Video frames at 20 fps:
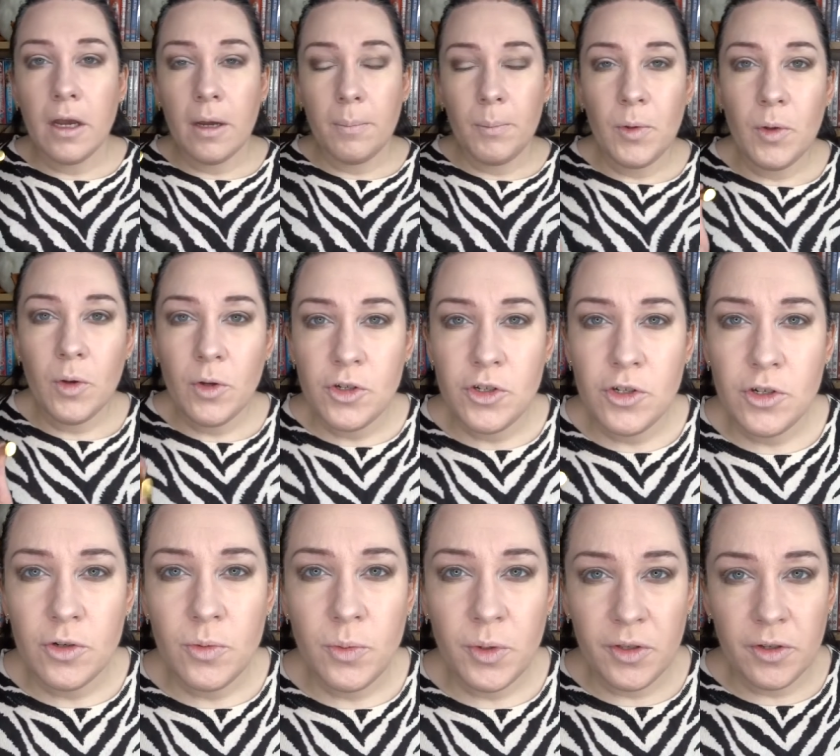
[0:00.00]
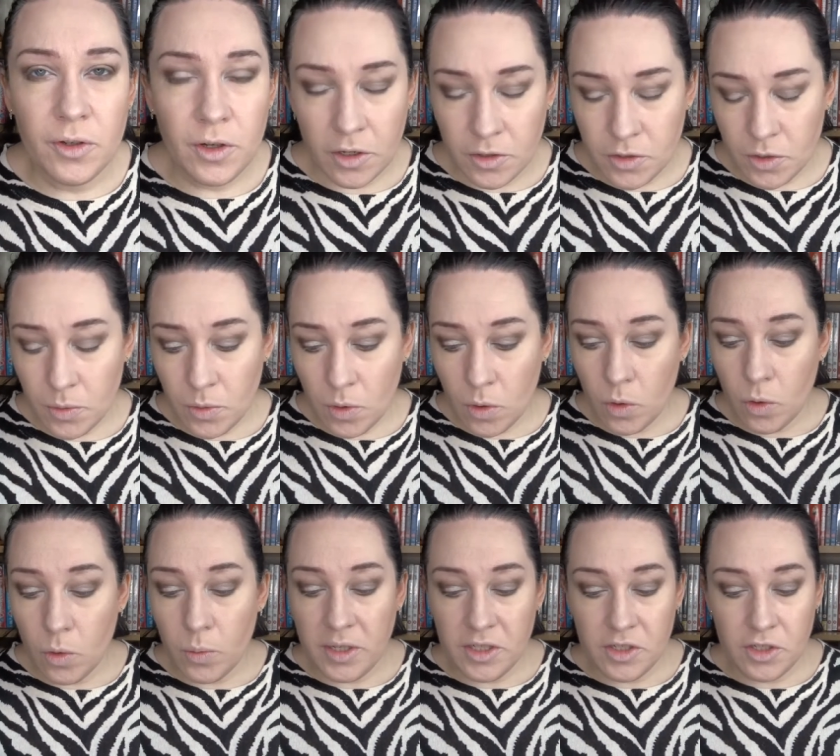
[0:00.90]
I'm not sure whether, I don't
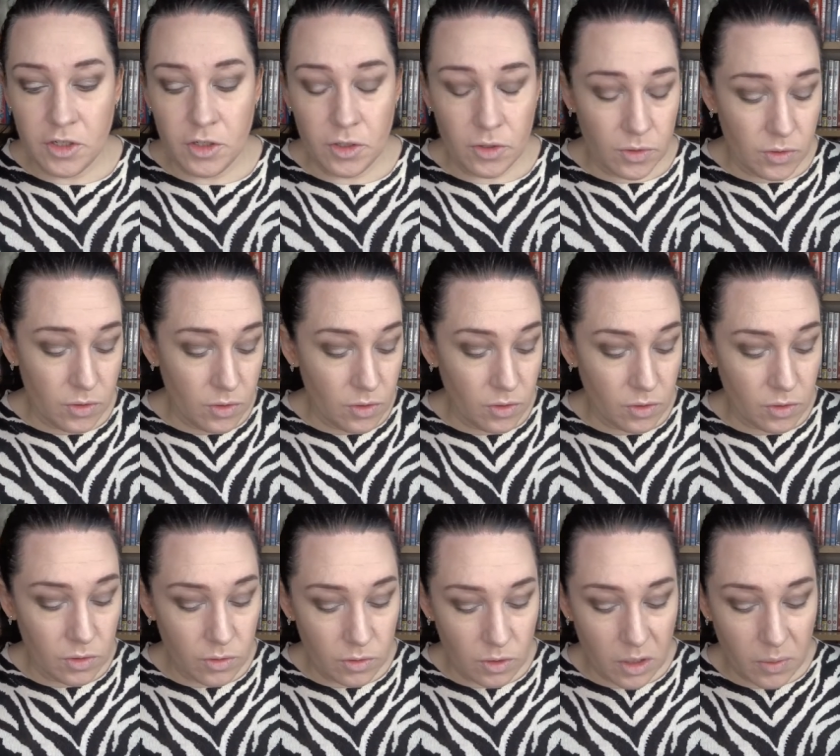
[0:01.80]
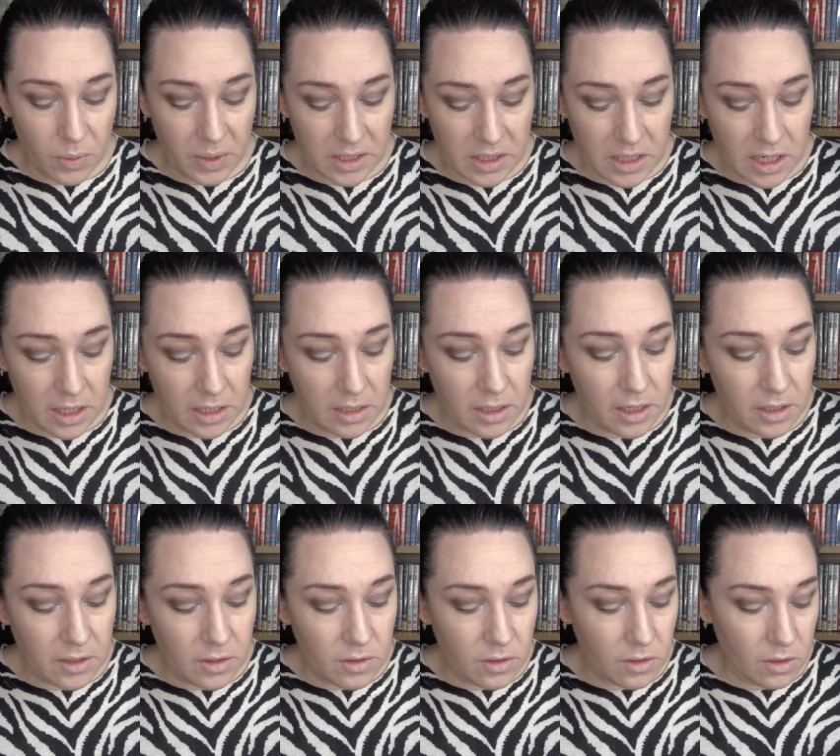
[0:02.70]
always do a winged
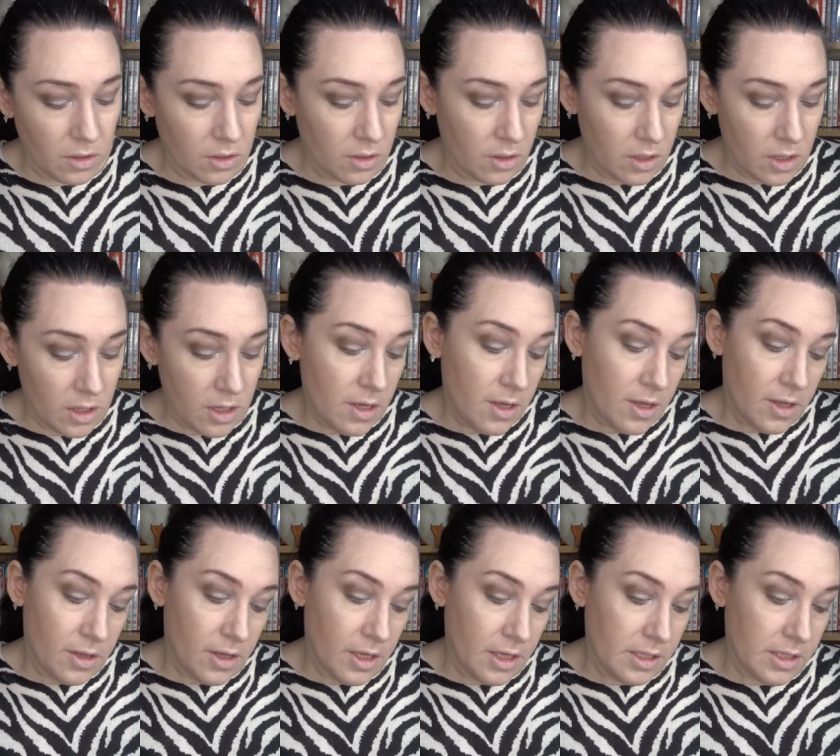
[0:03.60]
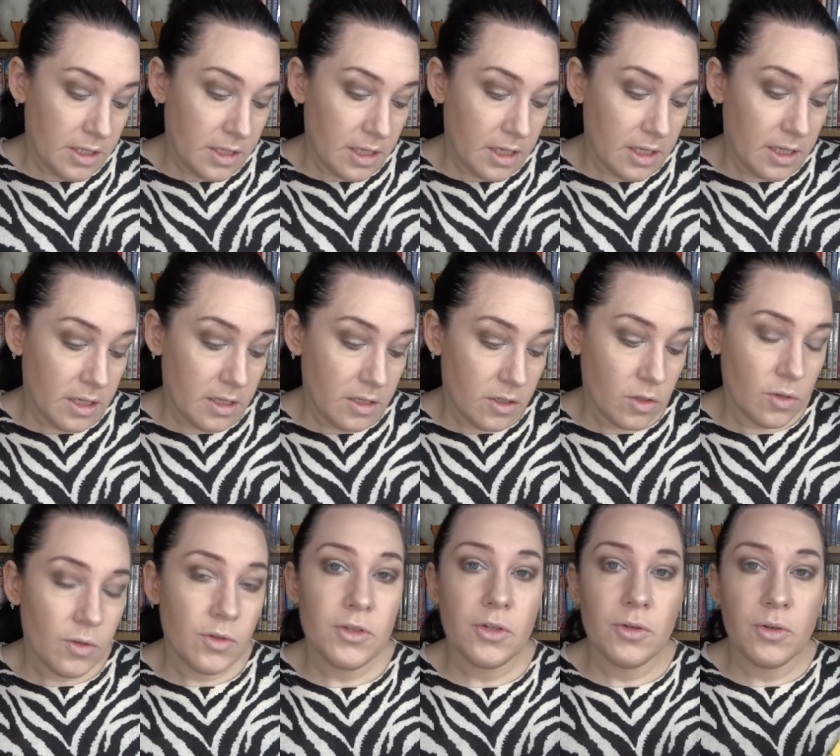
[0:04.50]
eyeliner. This is
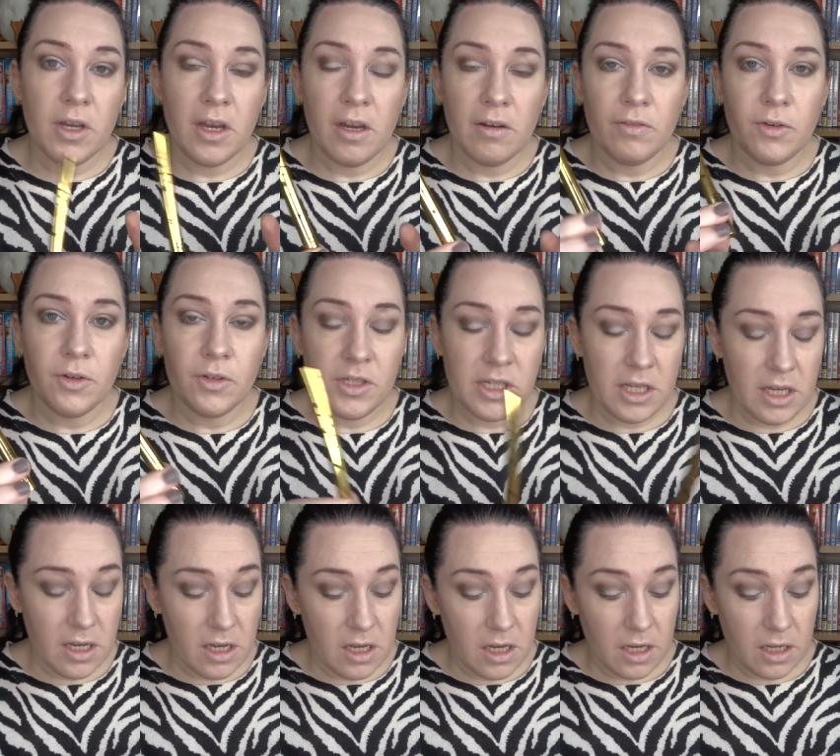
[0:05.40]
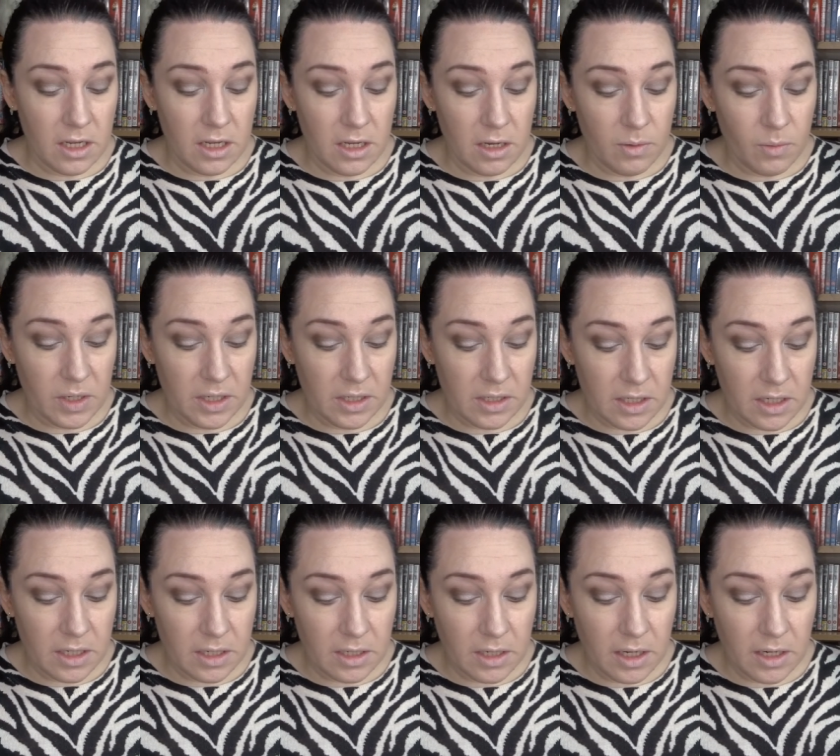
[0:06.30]
also Kat Von D winged
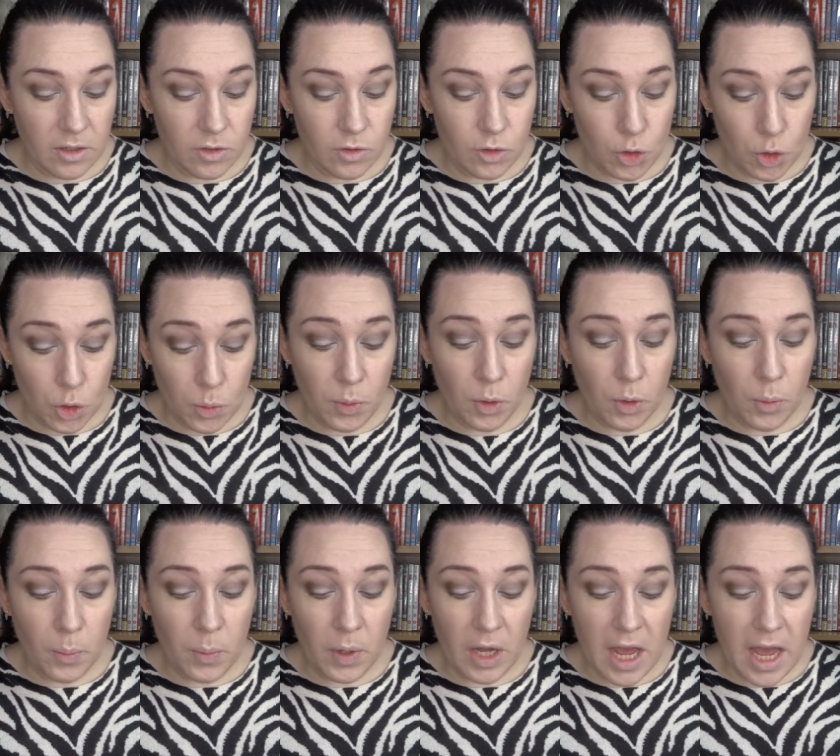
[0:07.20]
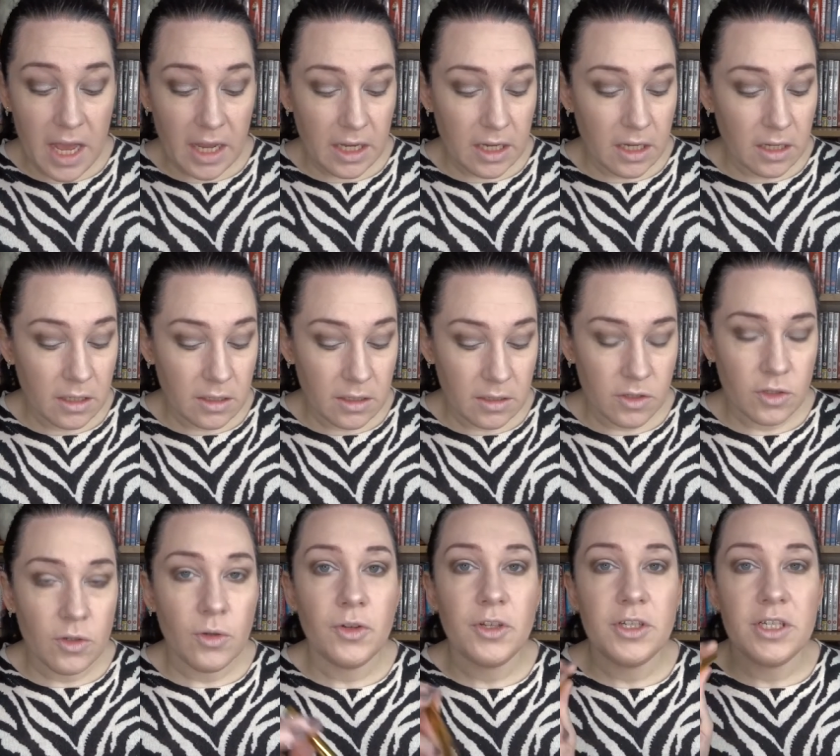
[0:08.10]
eyeliner, Trooper Black. It's
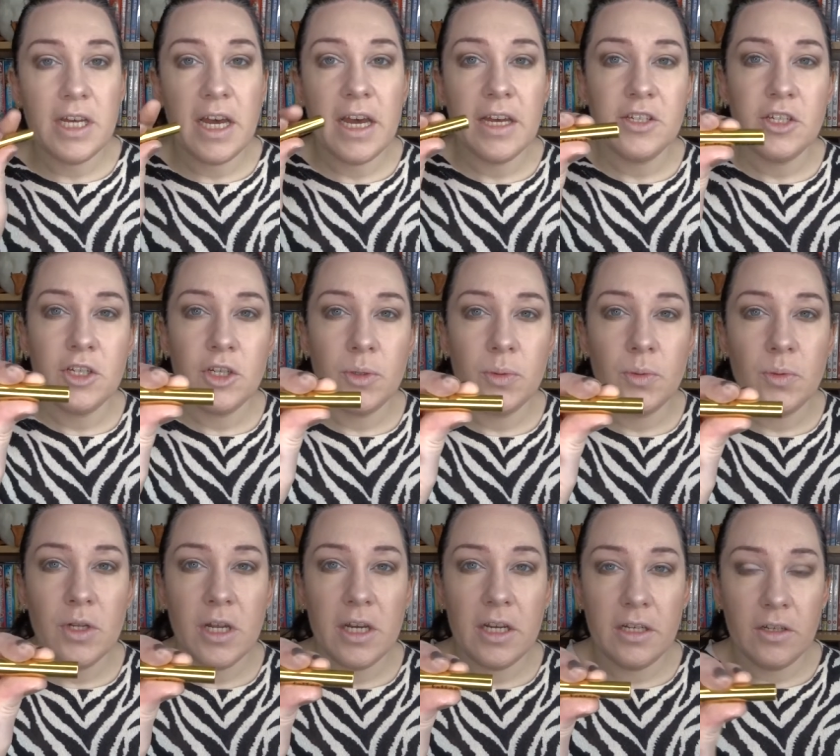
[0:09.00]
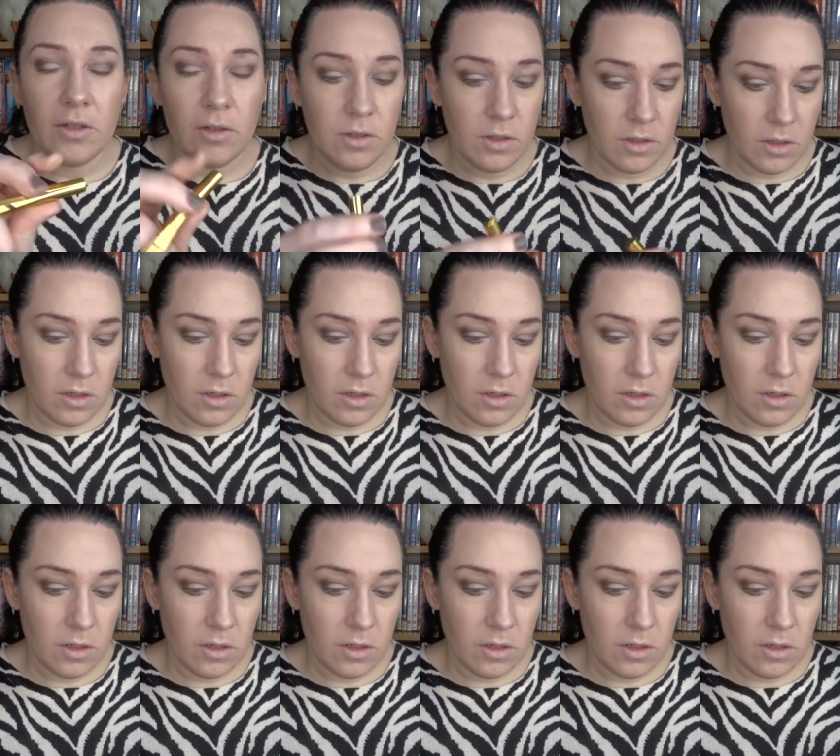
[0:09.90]
called a tattoo liner.